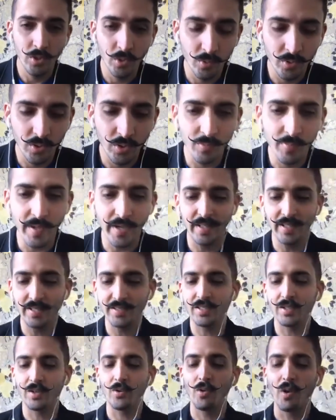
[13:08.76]
you bet. That's
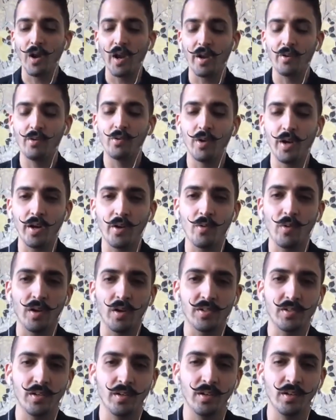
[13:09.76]
a great great
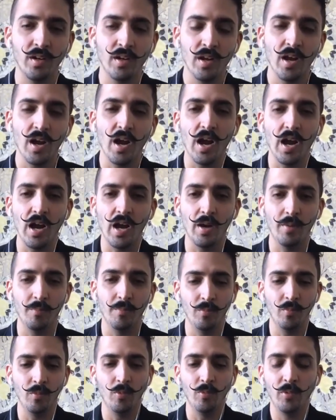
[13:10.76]
question.
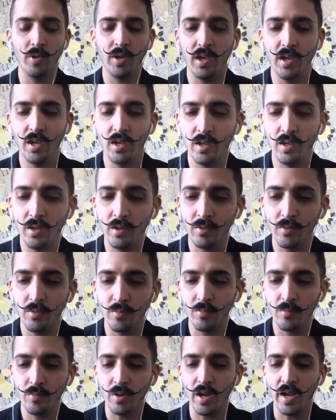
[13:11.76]
Um, we
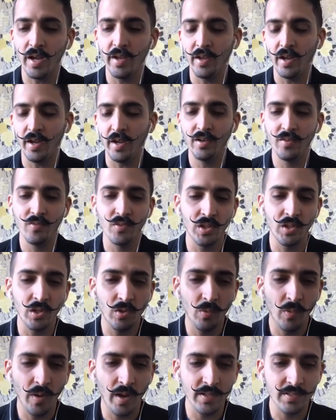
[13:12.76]
I, I, live in the
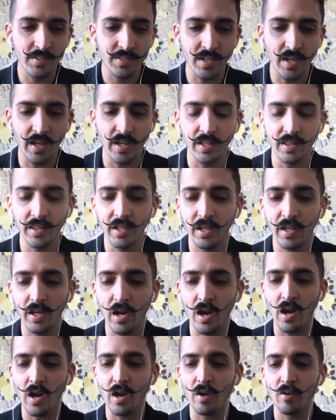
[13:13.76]
U.S. and then
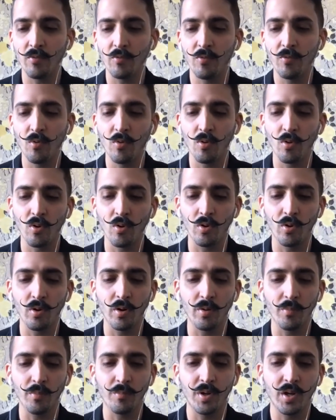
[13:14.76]
uh, for
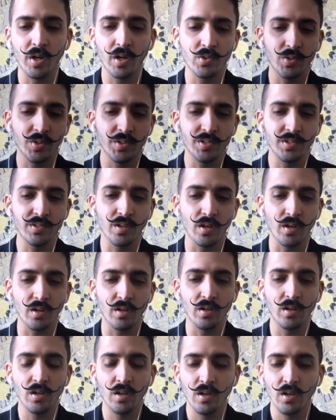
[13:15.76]
countries
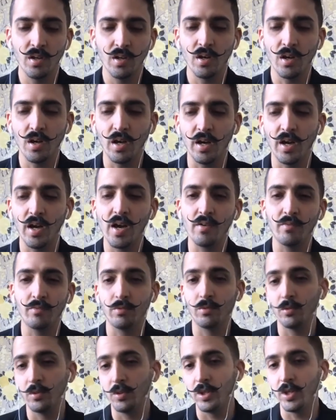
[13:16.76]
that uh, have
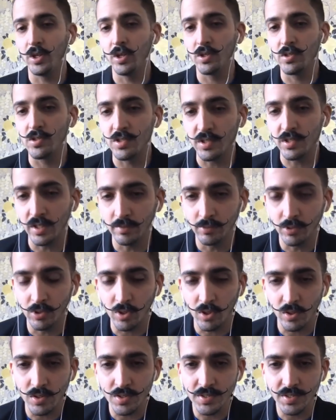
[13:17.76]
really good stable
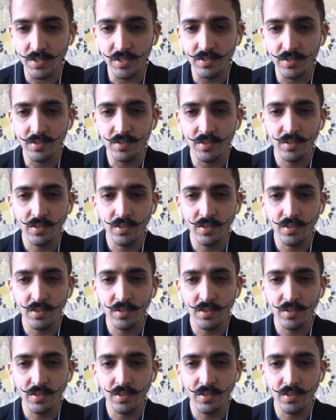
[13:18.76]
currencies,